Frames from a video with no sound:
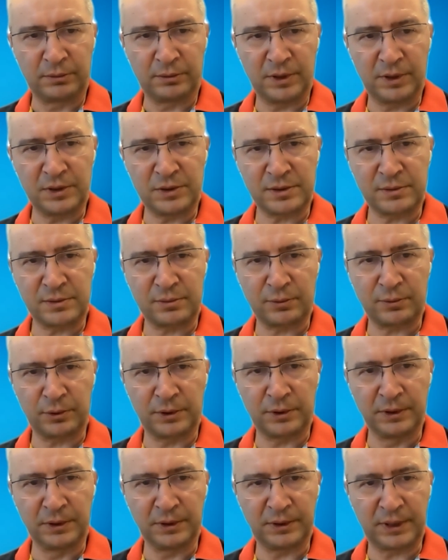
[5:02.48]
This
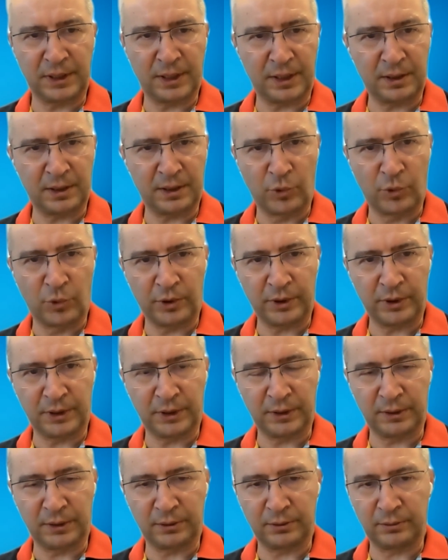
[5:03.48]
wouldn't take more
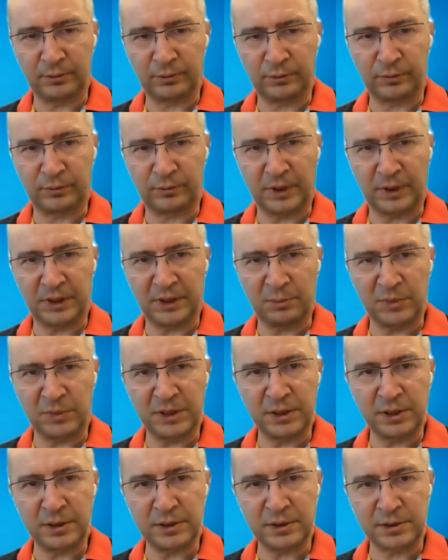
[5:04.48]
than 20
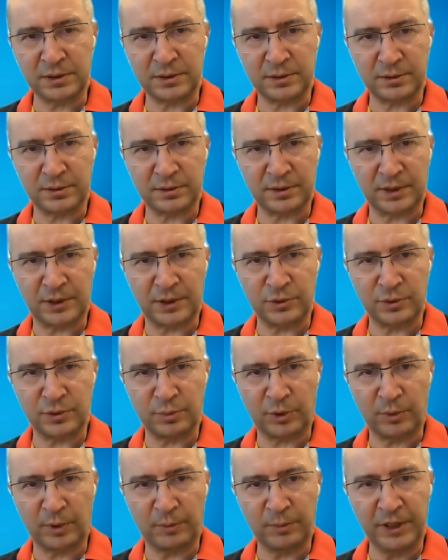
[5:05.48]
minutes,
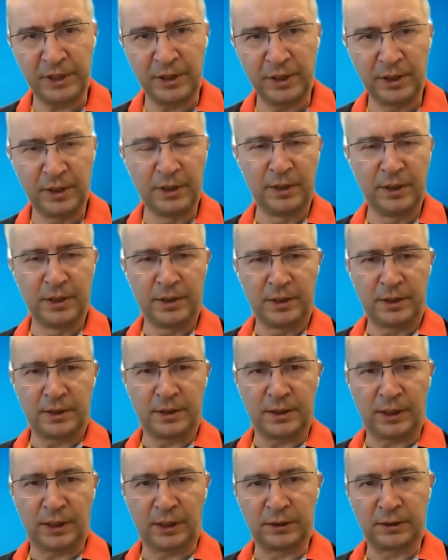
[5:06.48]
Sergio, probably.
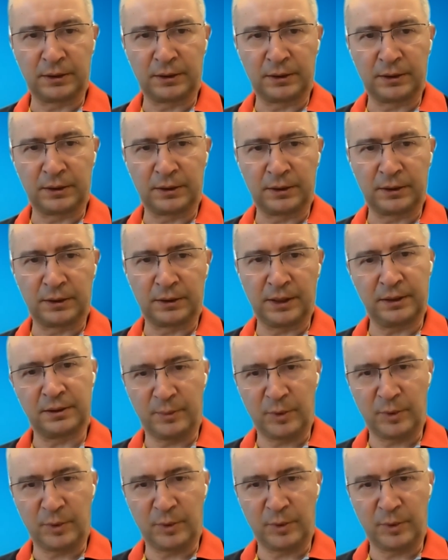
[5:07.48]
And
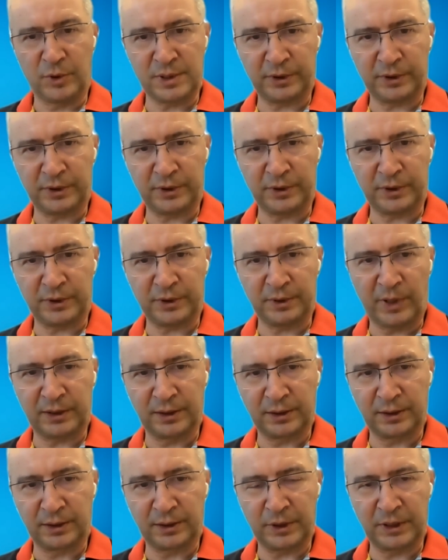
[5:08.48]
then the most
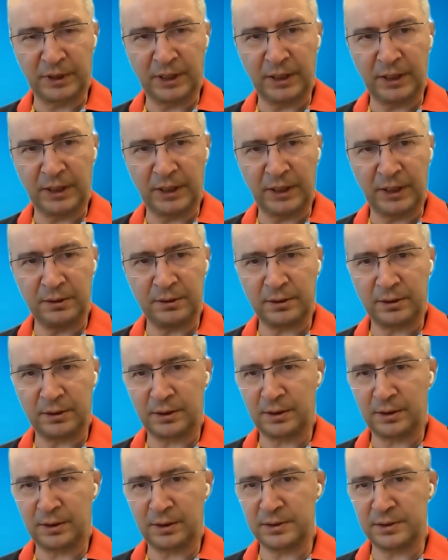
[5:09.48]
important part, the
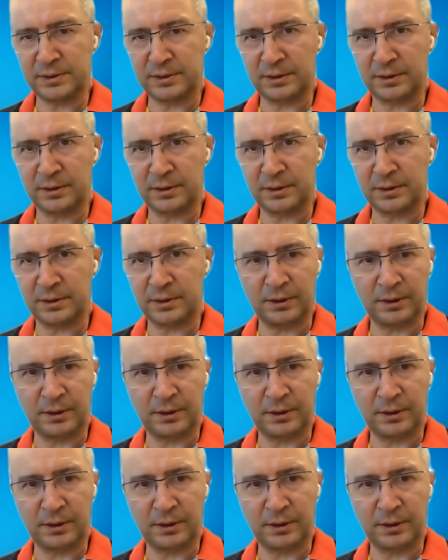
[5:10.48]
Q&A, is